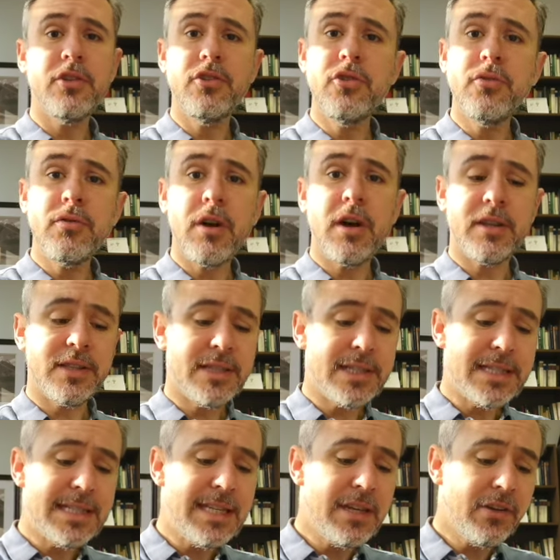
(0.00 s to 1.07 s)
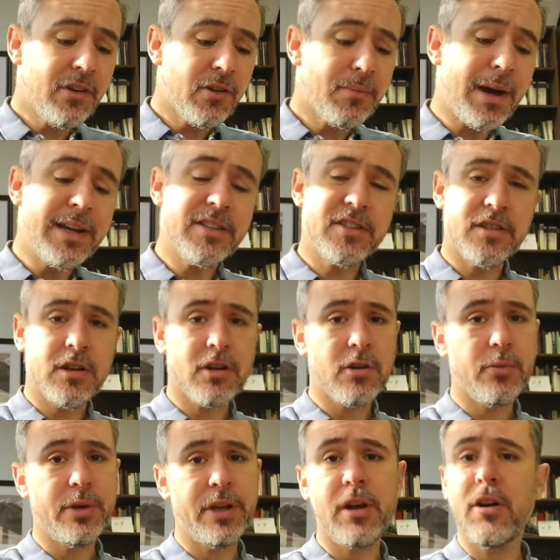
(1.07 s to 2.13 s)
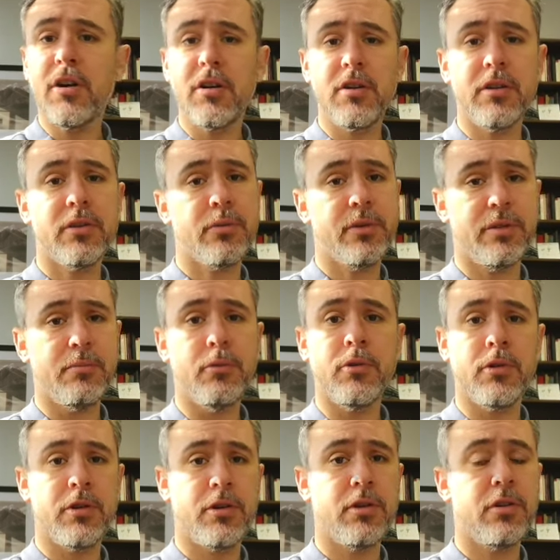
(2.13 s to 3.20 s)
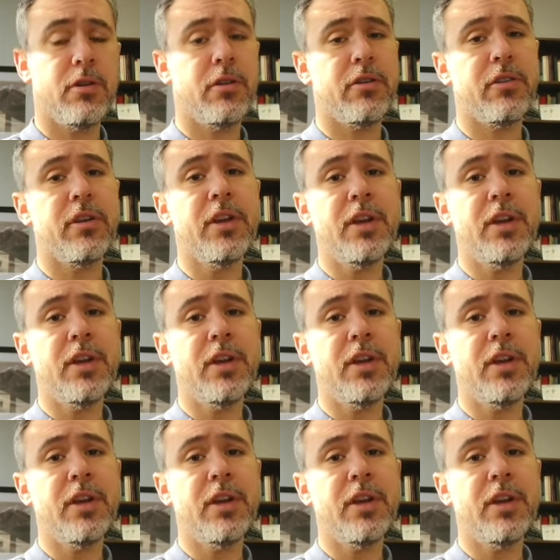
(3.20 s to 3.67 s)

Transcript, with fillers: do not sear my sorrowing heart with more hurt,